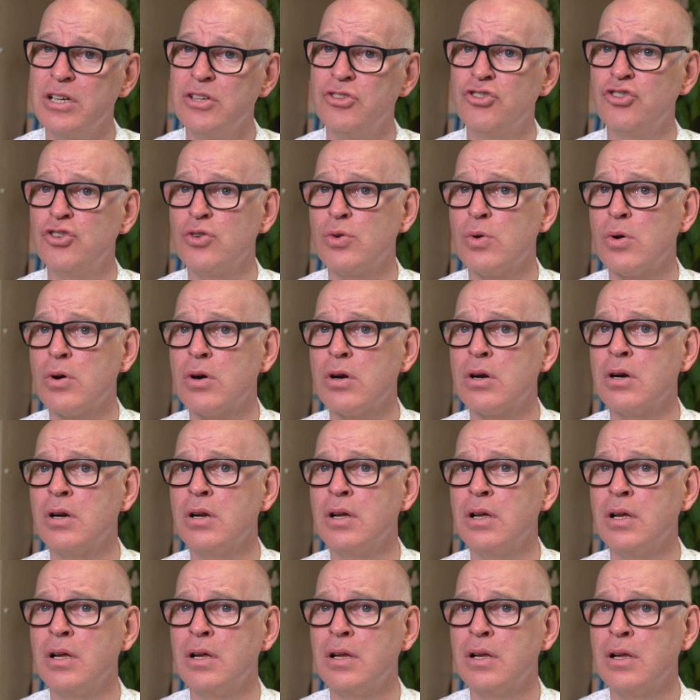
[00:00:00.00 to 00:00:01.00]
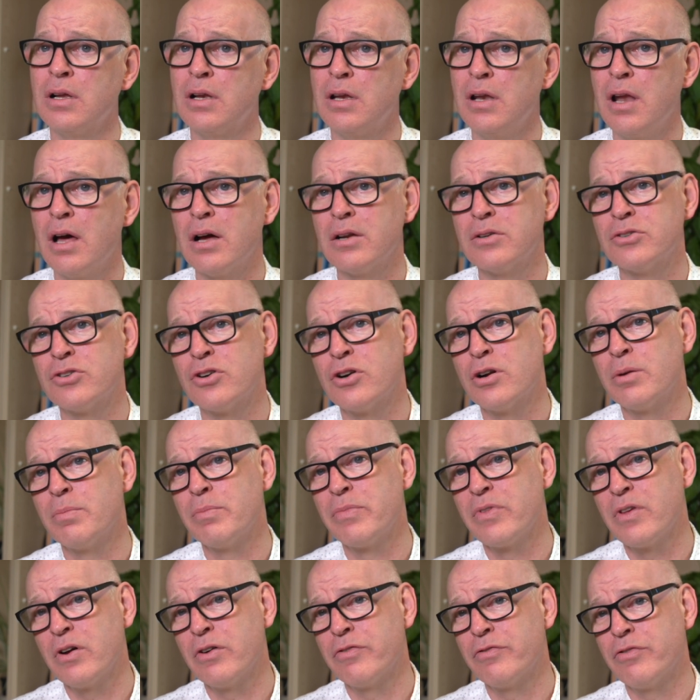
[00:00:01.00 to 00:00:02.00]
endure
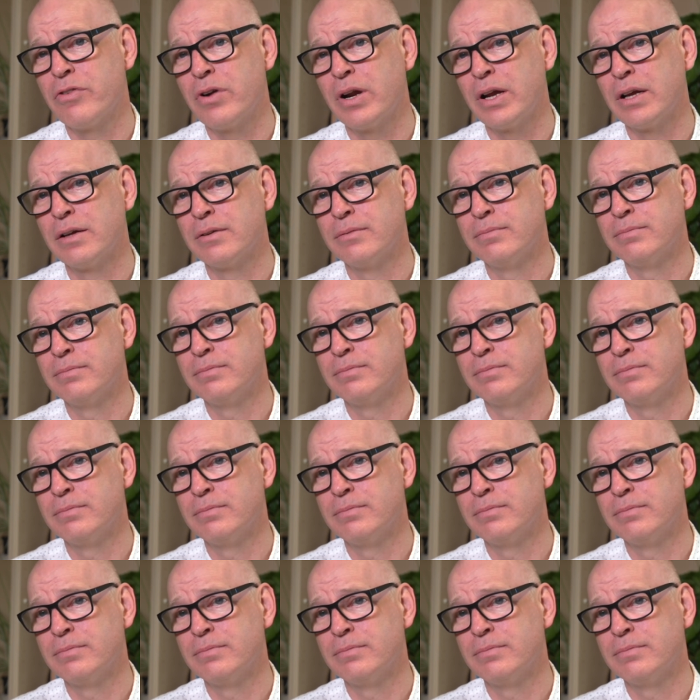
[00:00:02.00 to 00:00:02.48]
long-term suffering.